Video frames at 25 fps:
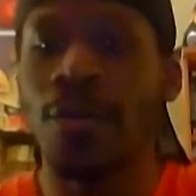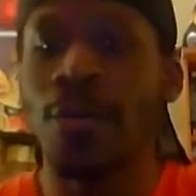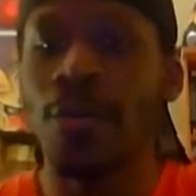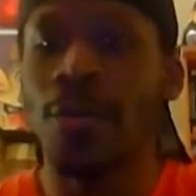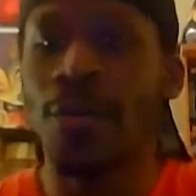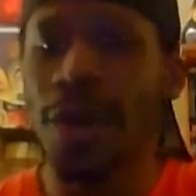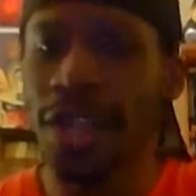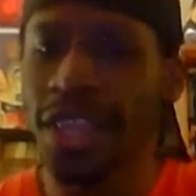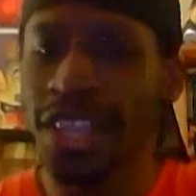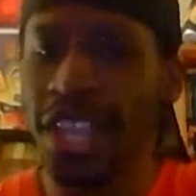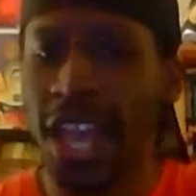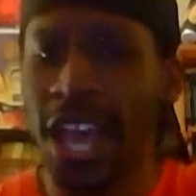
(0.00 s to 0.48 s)

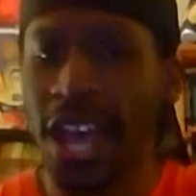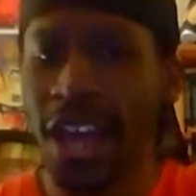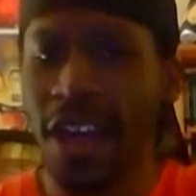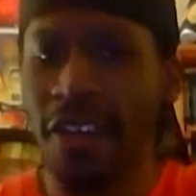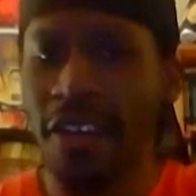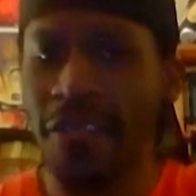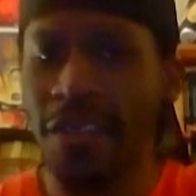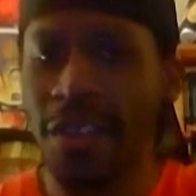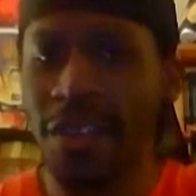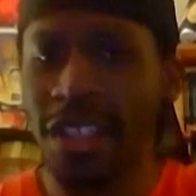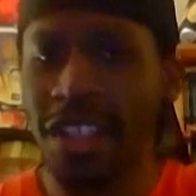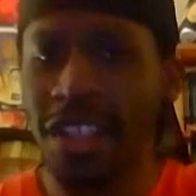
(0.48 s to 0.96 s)
What the
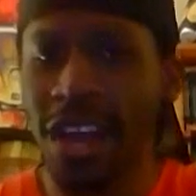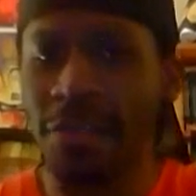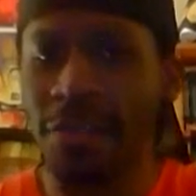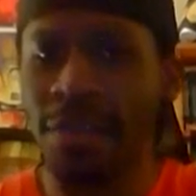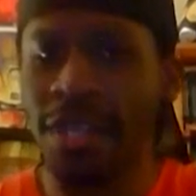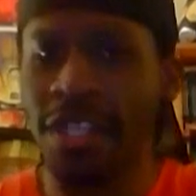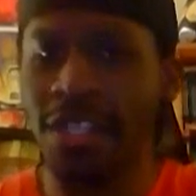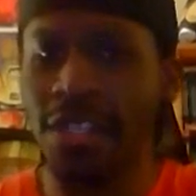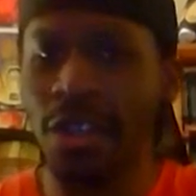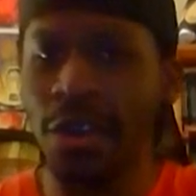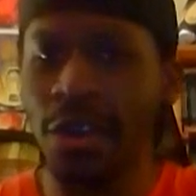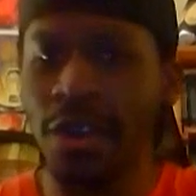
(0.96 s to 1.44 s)
hell have you lot
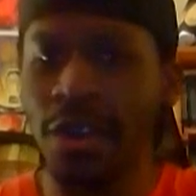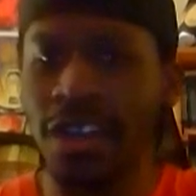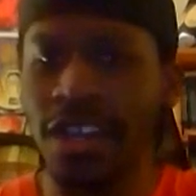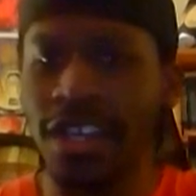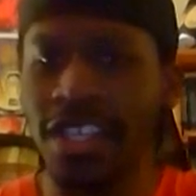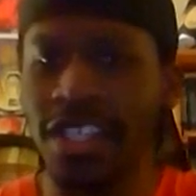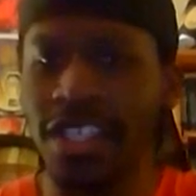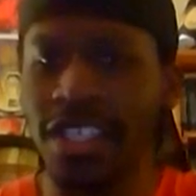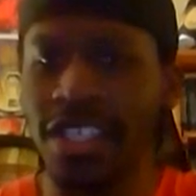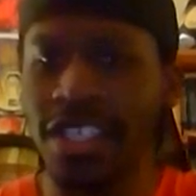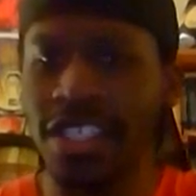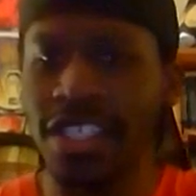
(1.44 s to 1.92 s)
been
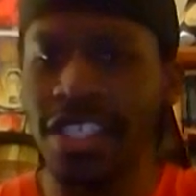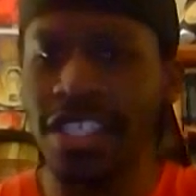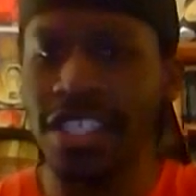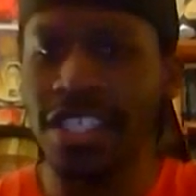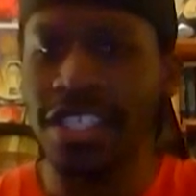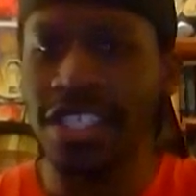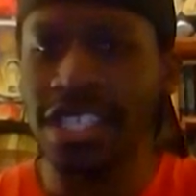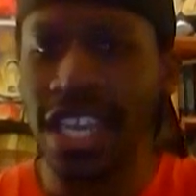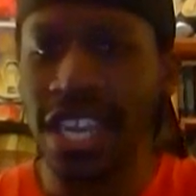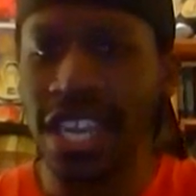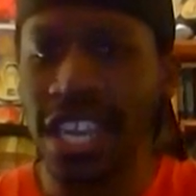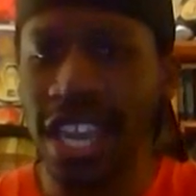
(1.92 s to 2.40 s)
doing?
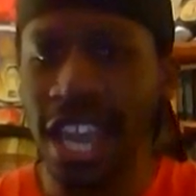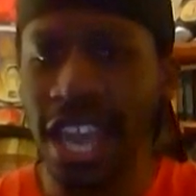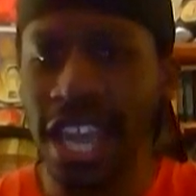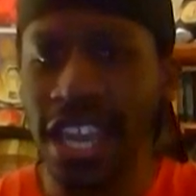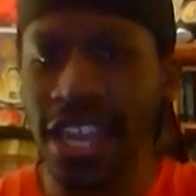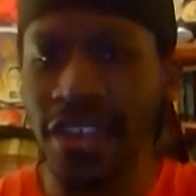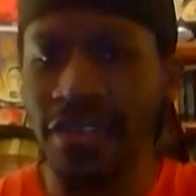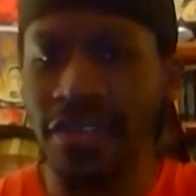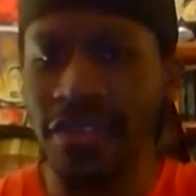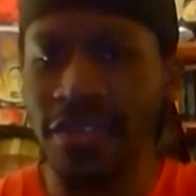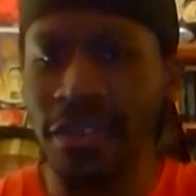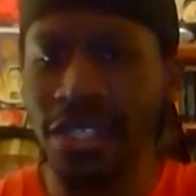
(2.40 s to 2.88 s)
Didn't
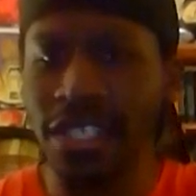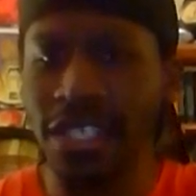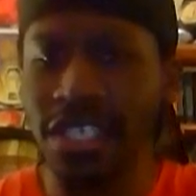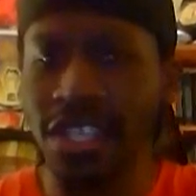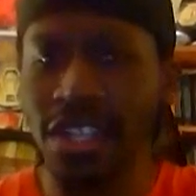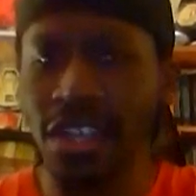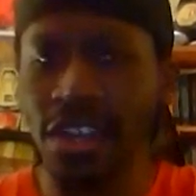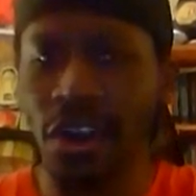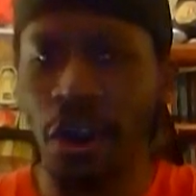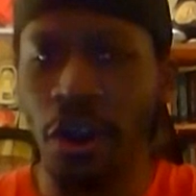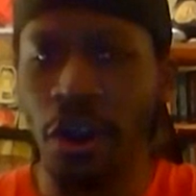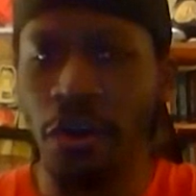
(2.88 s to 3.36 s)
any of you see
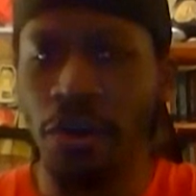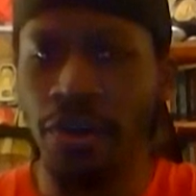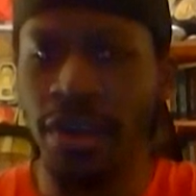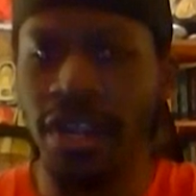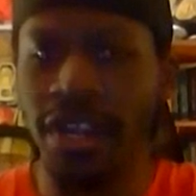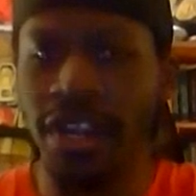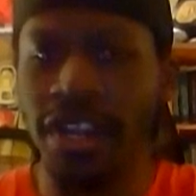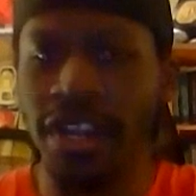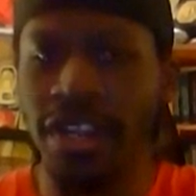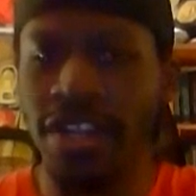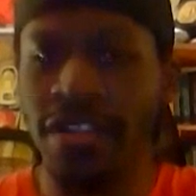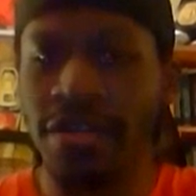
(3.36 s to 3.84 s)
the
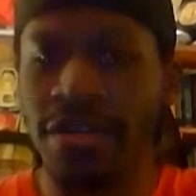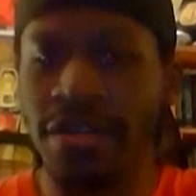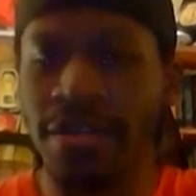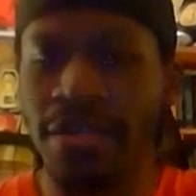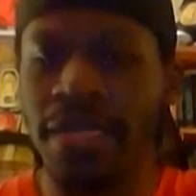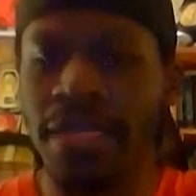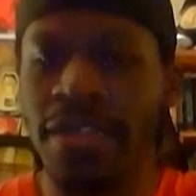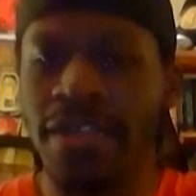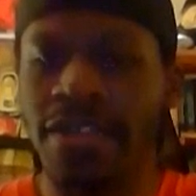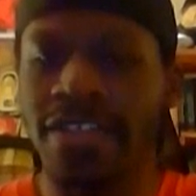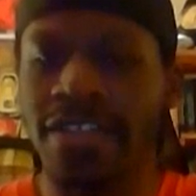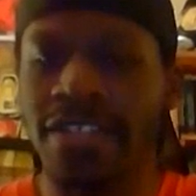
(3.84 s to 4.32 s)
culprit?
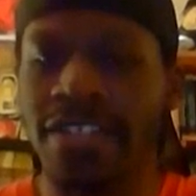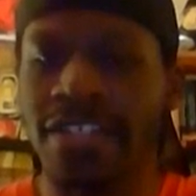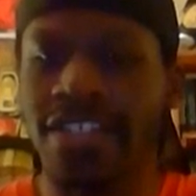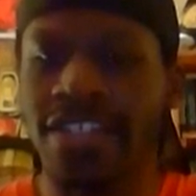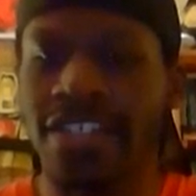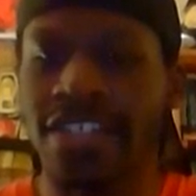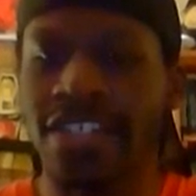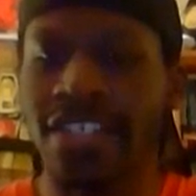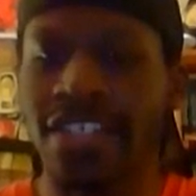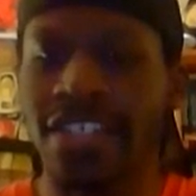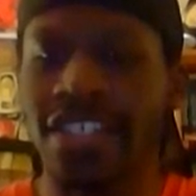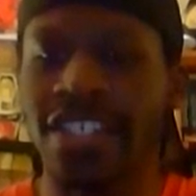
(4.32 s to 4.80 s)

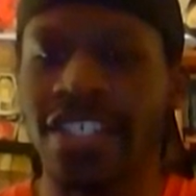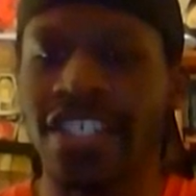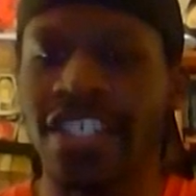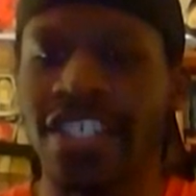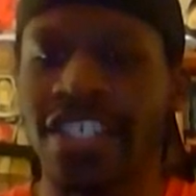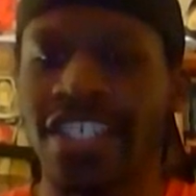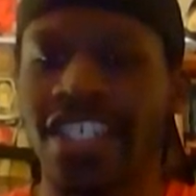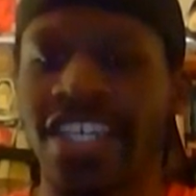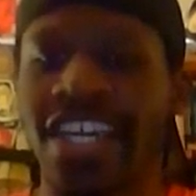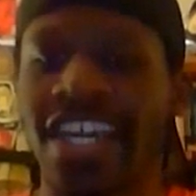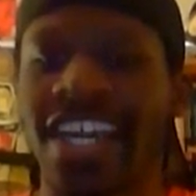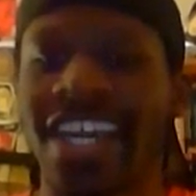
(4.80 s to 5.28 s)

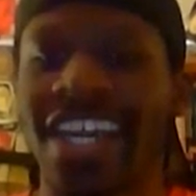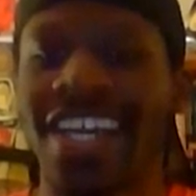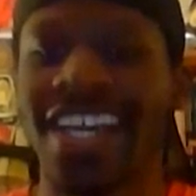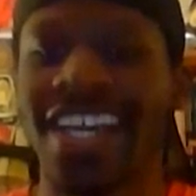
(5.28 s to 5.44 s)
Grr.